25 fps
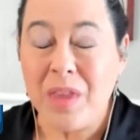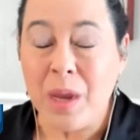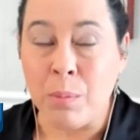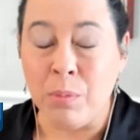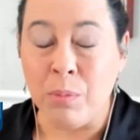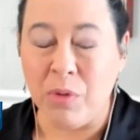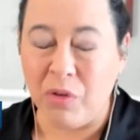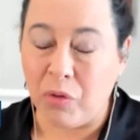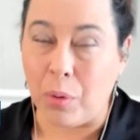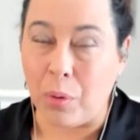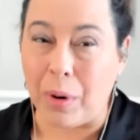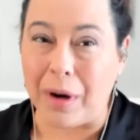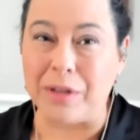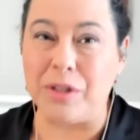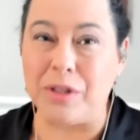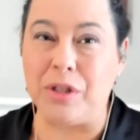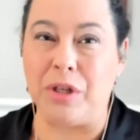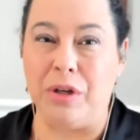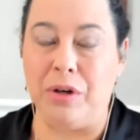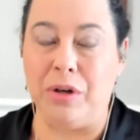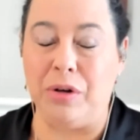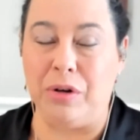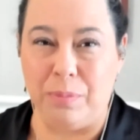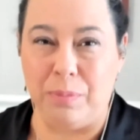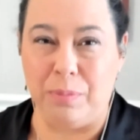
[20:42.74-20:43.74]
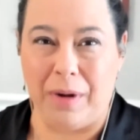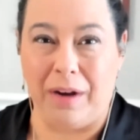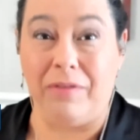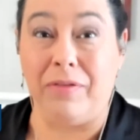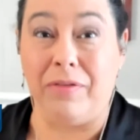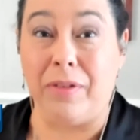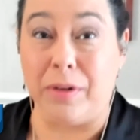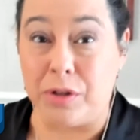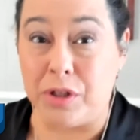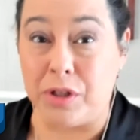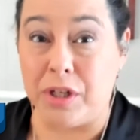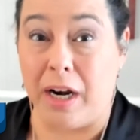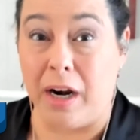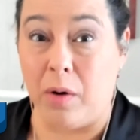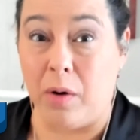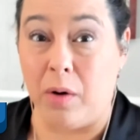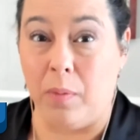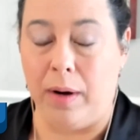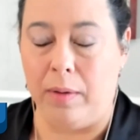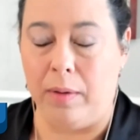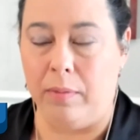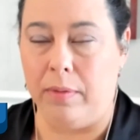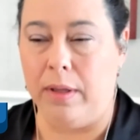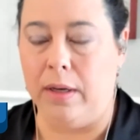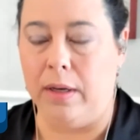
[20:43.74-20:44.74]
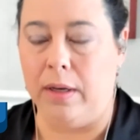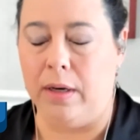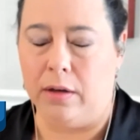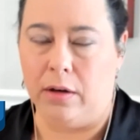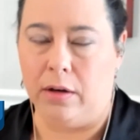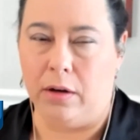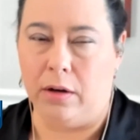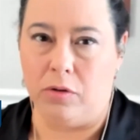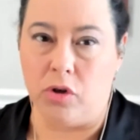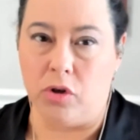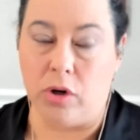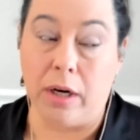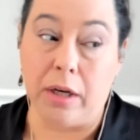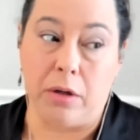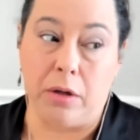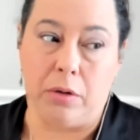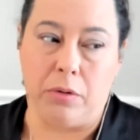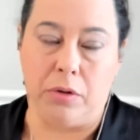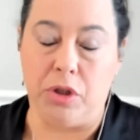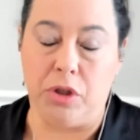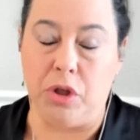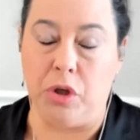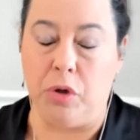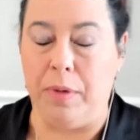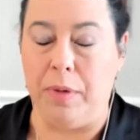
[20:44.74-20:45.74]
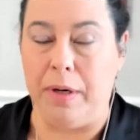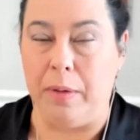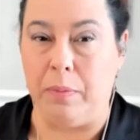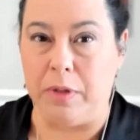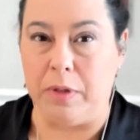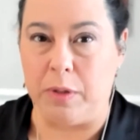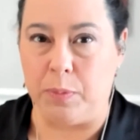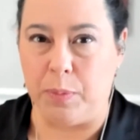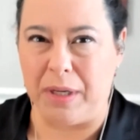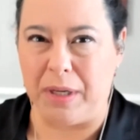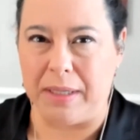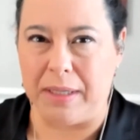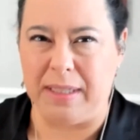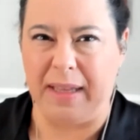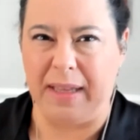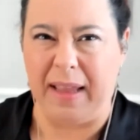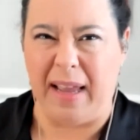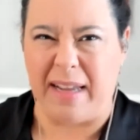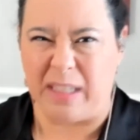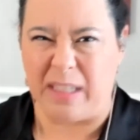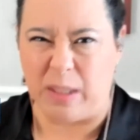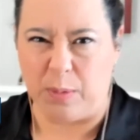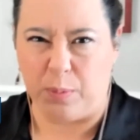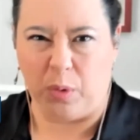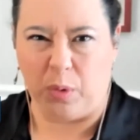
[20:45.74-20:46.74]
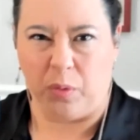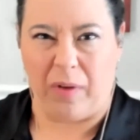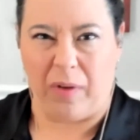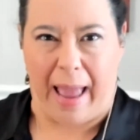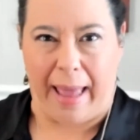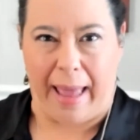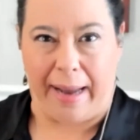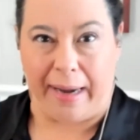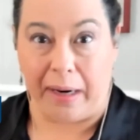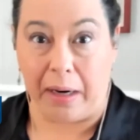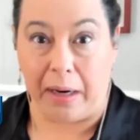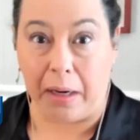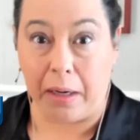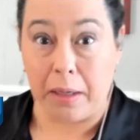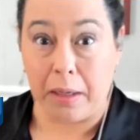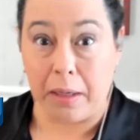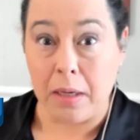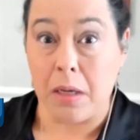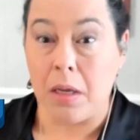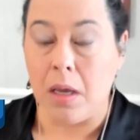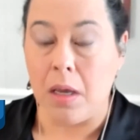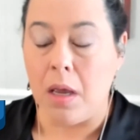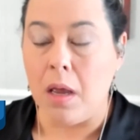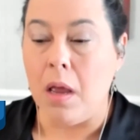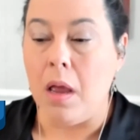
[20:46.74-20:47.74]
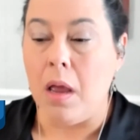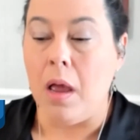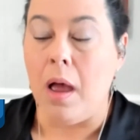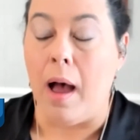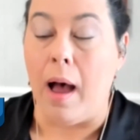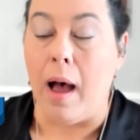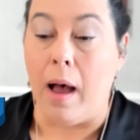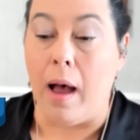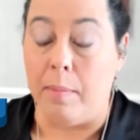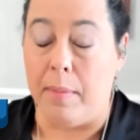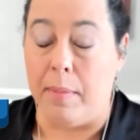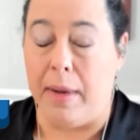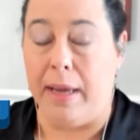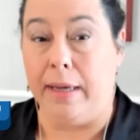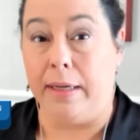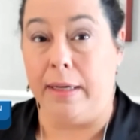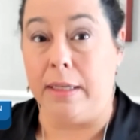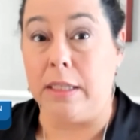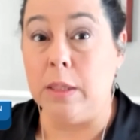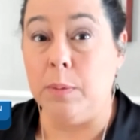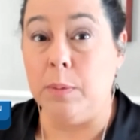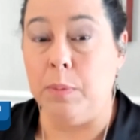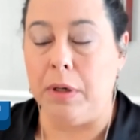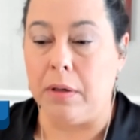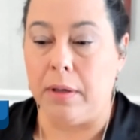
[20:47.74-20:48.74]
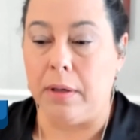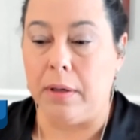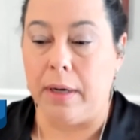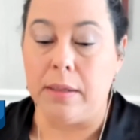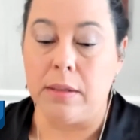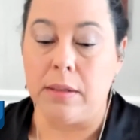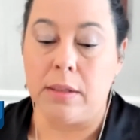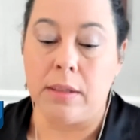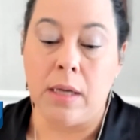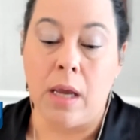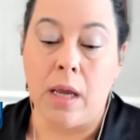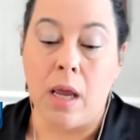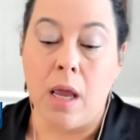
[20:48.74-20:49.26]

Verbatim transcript: before I secured my first airway with an endotracheal tube, and it was because of that sporadic um, experience.